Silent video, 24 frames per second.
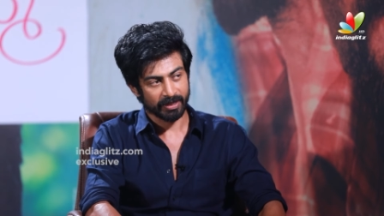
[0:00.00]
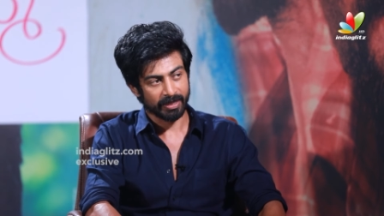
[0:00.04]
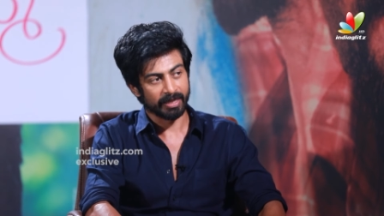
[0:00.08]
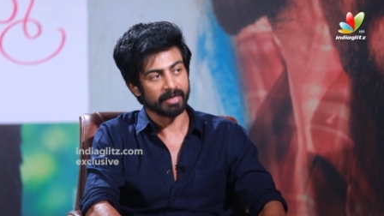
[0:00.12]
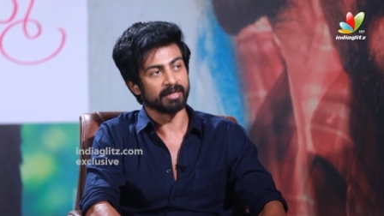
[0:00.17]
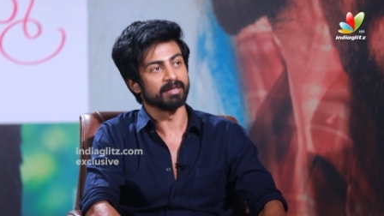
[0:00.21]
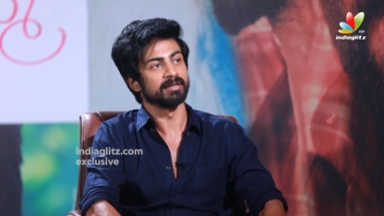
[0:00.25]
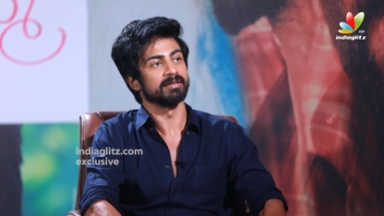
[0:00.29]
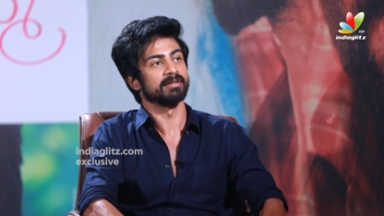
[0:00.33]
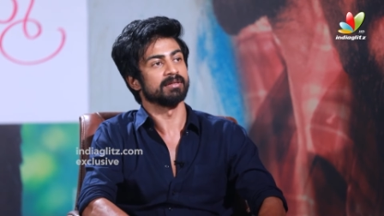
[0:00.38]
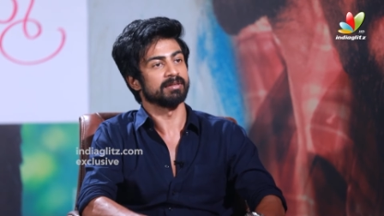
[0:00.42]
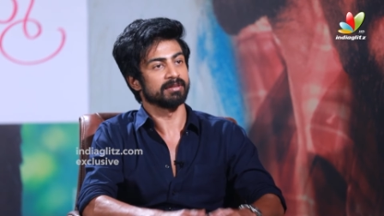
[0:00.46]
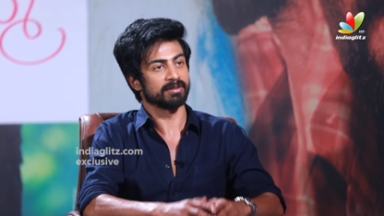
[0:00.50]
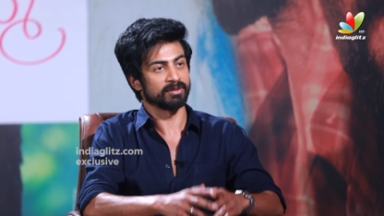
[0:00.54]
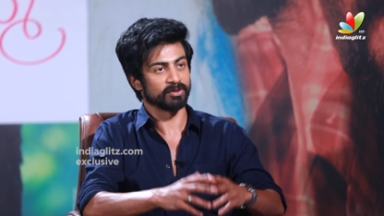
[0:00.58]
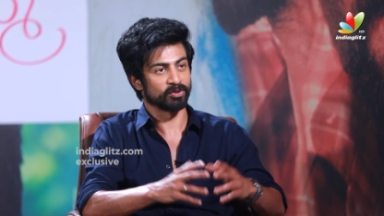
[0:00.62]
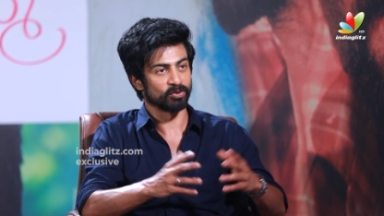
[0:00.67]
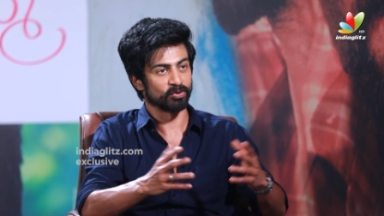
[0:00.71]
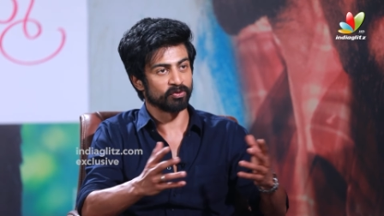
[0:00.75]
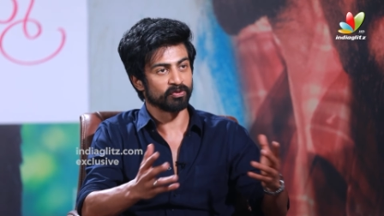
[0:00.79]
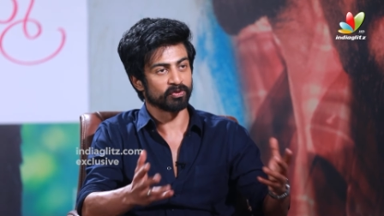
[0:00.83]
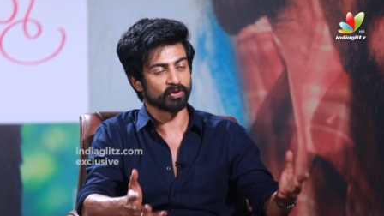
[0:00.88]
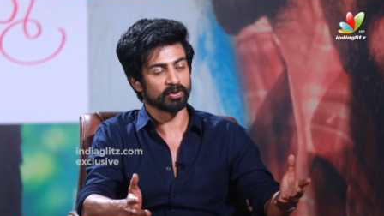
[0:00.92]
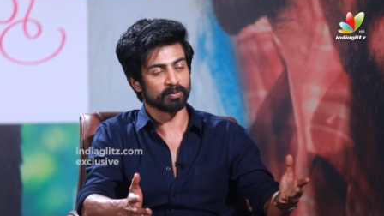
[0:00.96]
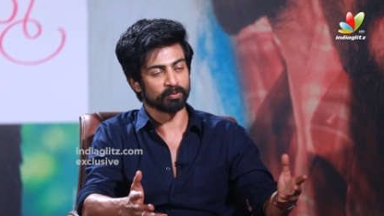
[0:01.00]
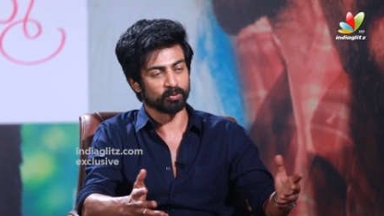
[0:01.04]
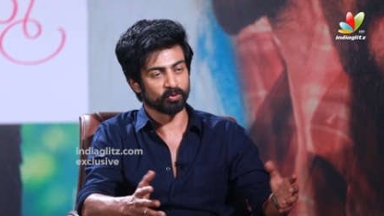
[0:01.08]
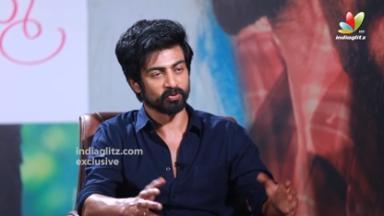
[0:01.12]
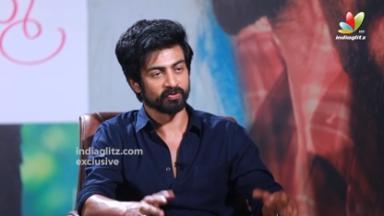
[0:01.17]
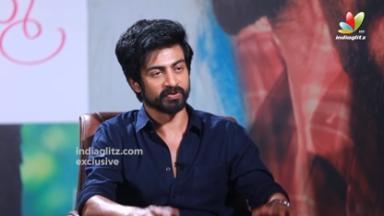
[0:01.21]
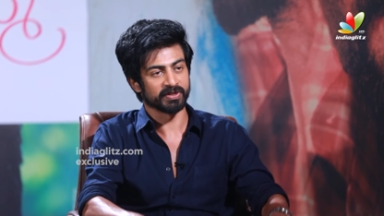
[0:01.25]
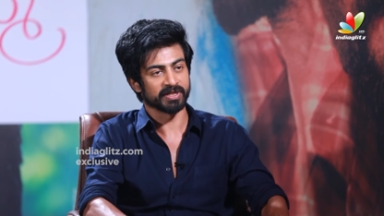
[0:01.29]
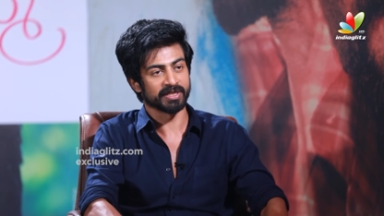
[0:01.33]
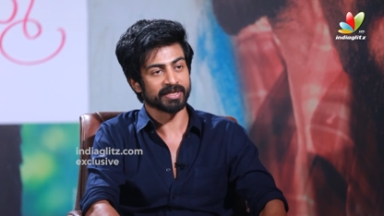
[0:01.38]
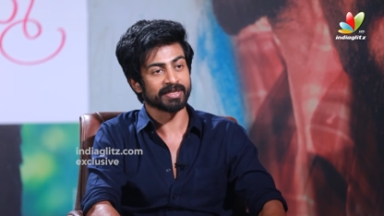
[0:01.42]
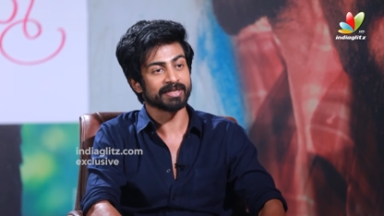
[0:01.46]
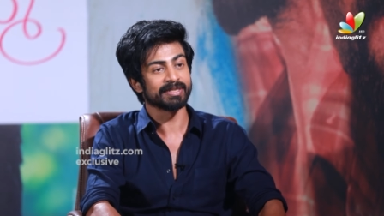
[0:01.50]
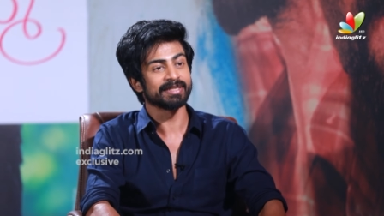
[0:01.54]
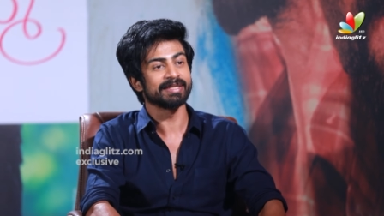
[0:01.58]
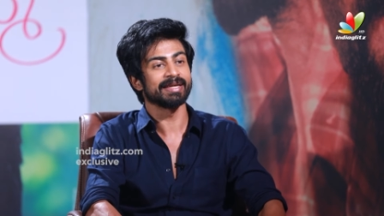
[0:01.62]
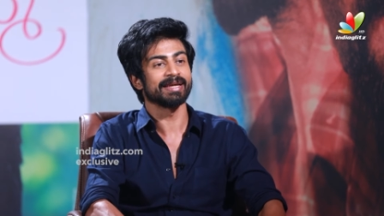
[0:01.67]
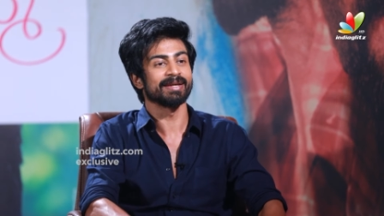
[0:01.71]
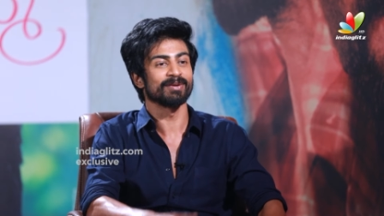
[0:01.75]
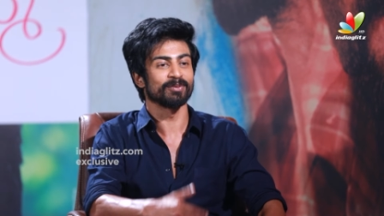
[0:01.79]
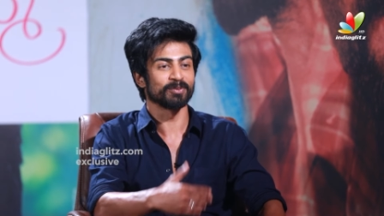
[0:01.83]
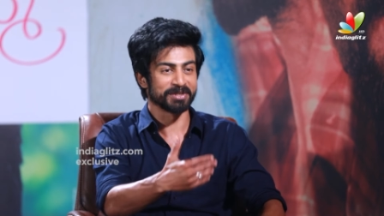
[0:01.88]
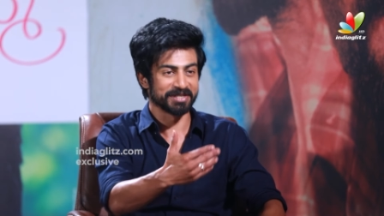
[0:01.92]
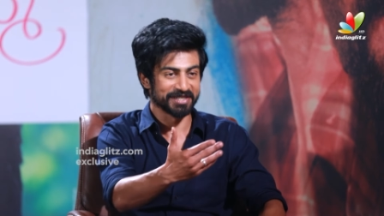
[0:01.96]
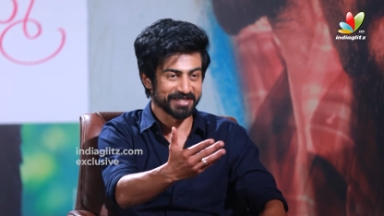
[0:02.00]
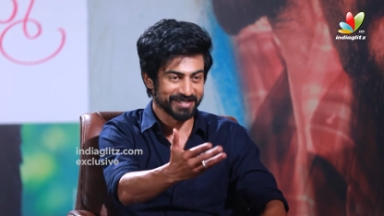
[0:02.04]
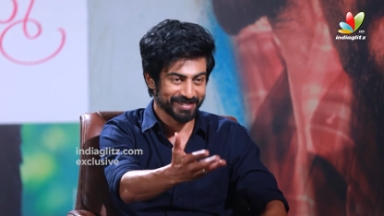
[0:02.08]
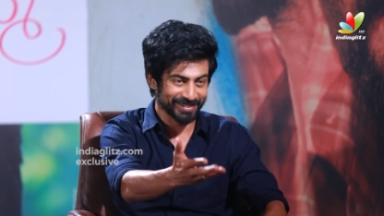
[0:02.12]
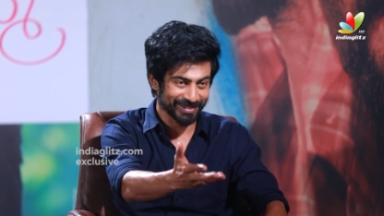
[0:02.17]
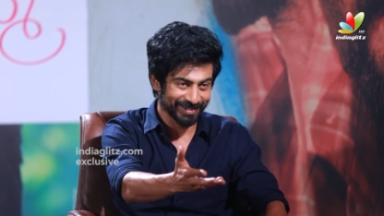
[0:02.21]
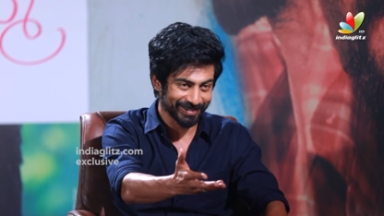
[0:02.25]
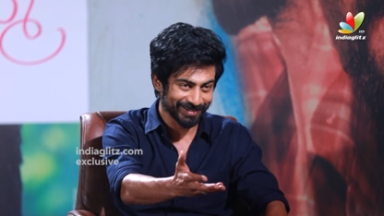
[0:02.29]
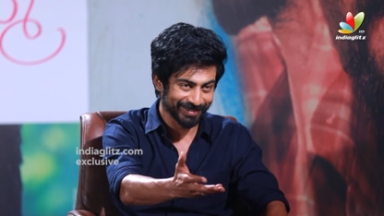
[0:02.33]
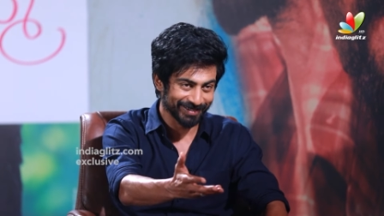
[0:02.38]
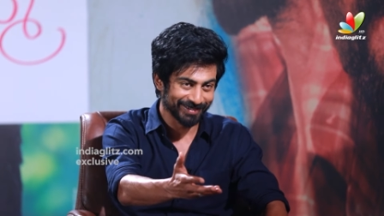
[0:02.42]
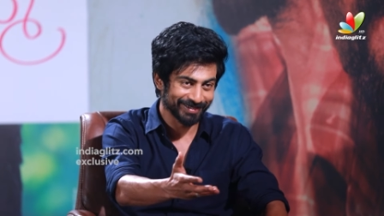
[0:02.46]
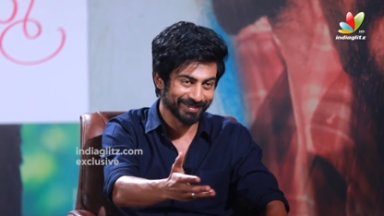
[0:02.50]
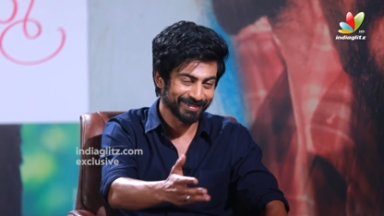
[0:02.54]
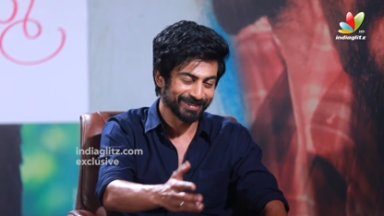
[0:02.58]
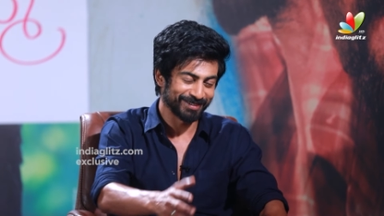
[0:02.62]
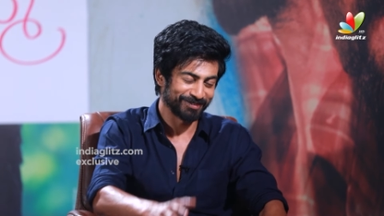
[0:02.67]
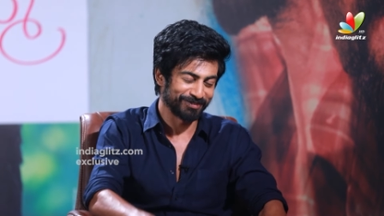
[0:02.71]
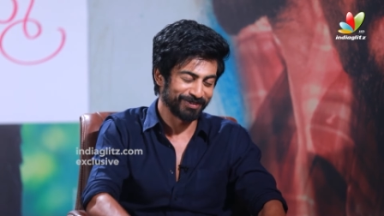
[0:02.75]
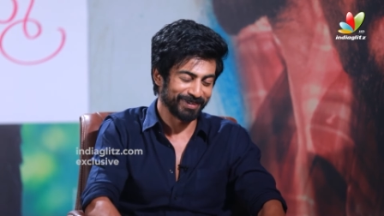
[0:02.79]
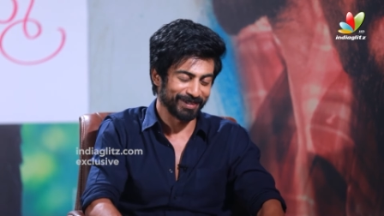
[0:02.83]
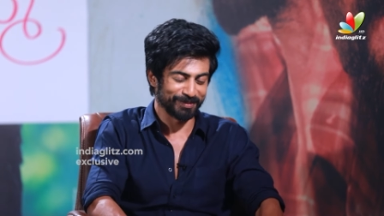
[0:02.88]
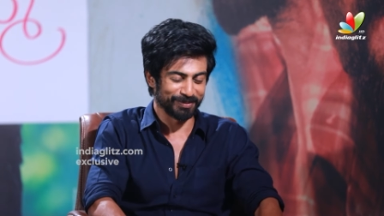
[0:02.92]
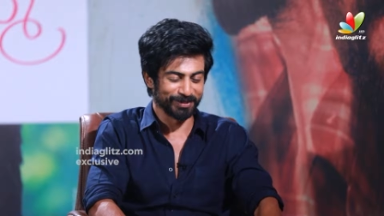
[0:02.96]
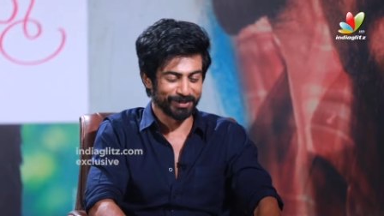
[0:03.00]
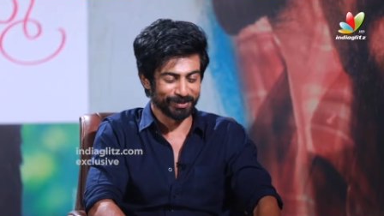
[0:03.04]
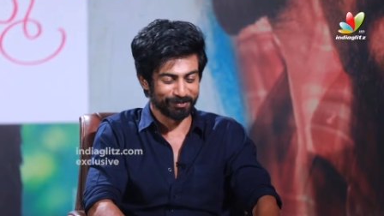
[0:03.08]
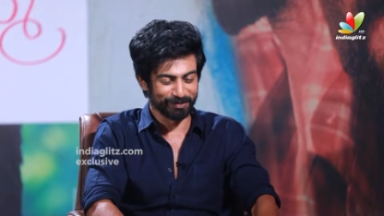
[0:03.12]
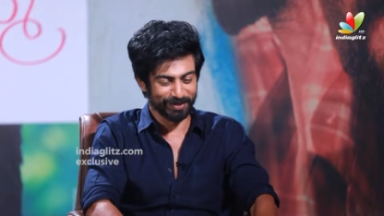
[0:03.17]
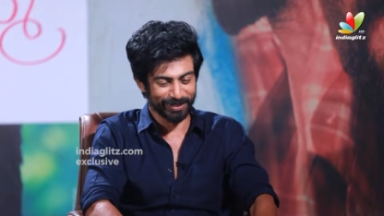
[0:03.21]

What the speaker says: and the overall movie, and then we'll decide if I will